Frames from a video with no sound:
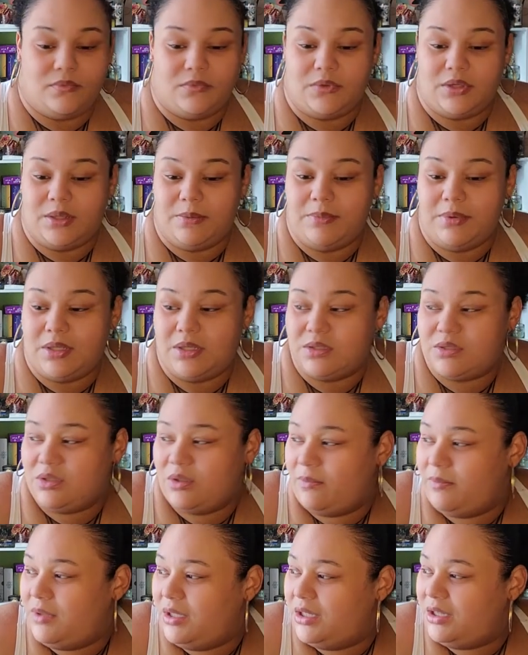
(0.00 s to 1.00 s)
There being so
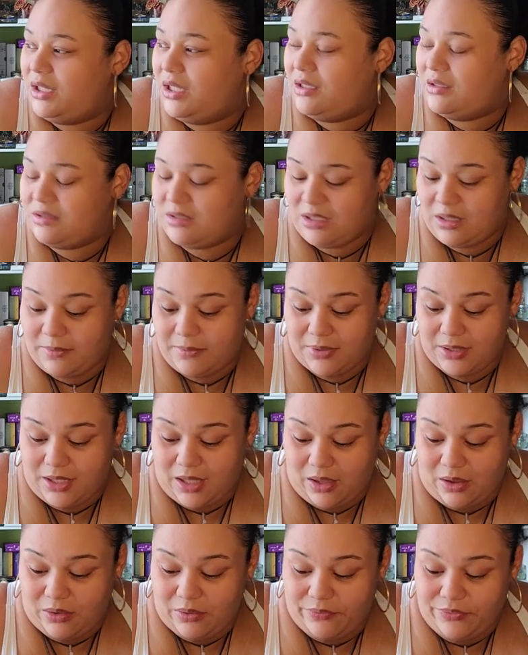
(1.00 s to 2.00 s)
many things coming
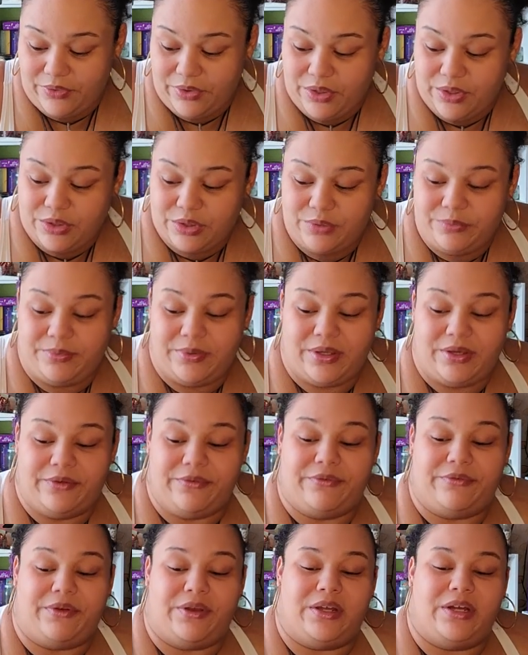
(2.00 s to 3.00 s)
out. You being
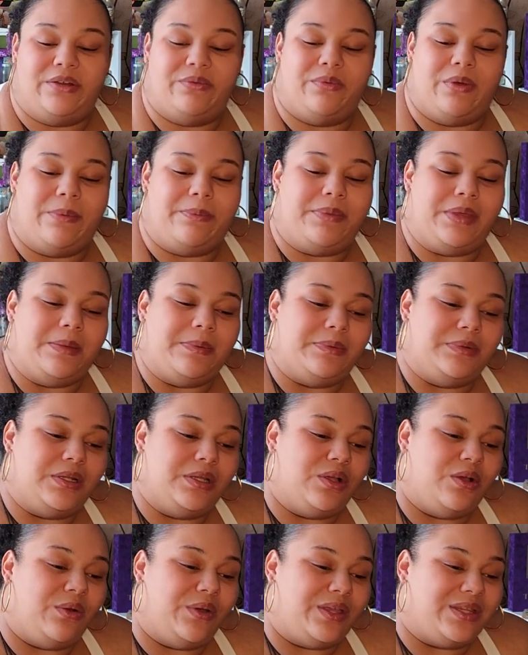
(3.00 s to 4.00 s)
afraid of what people are
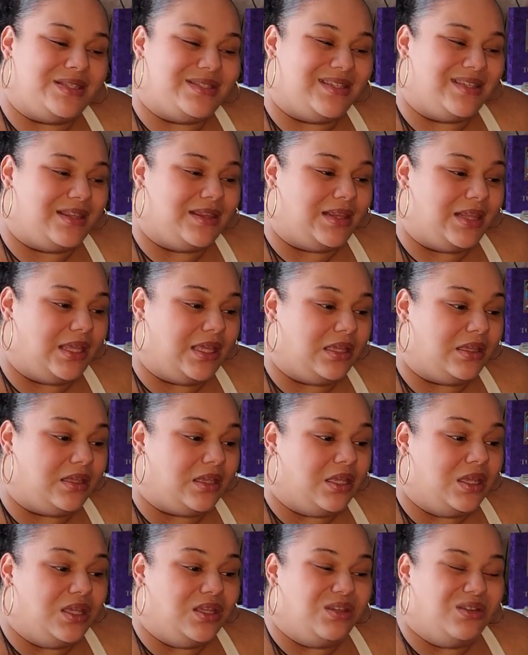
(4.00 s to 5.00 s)
going to think.
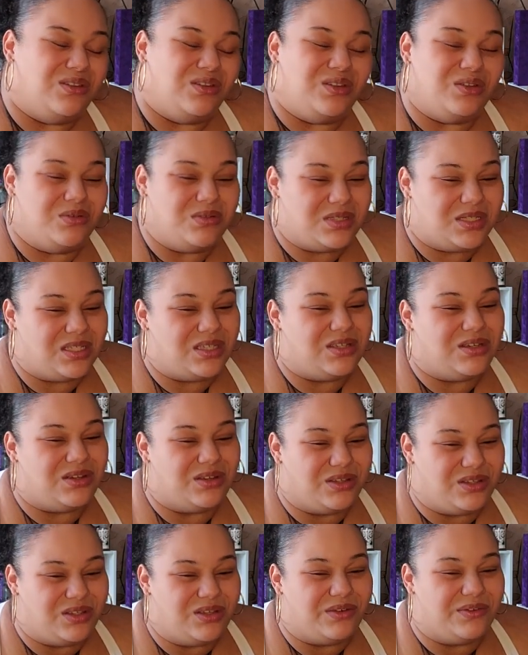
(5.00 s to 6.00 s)
You're using
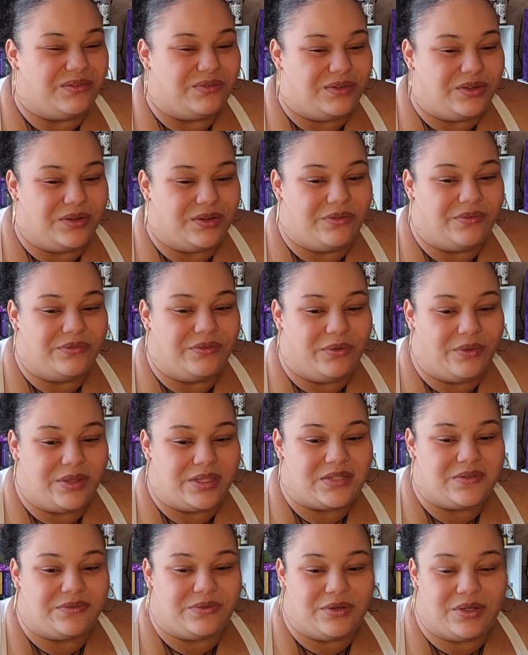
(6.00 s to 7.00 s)
your
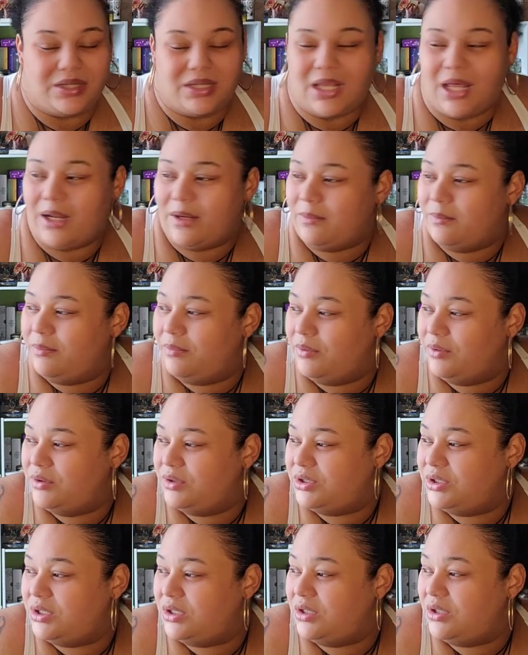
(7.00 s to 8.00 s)
voice for a lot of
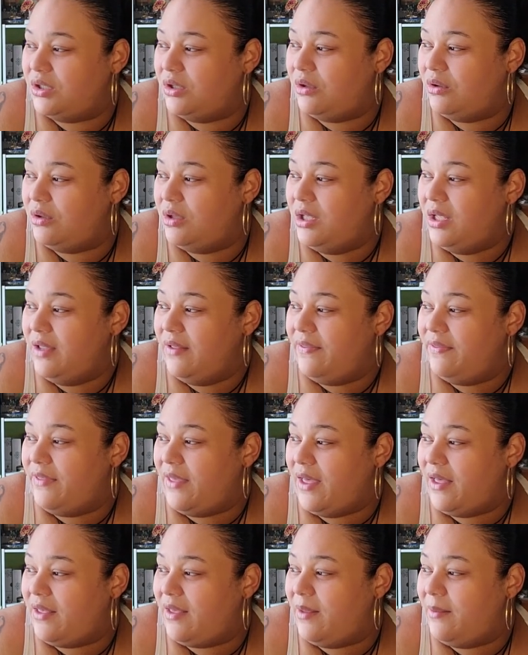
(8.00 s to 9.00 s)
bullshit, though.
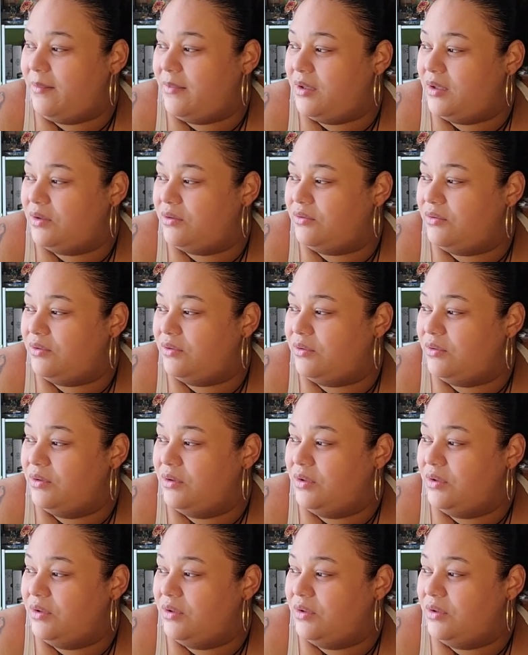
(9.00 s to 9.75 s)
That coming through.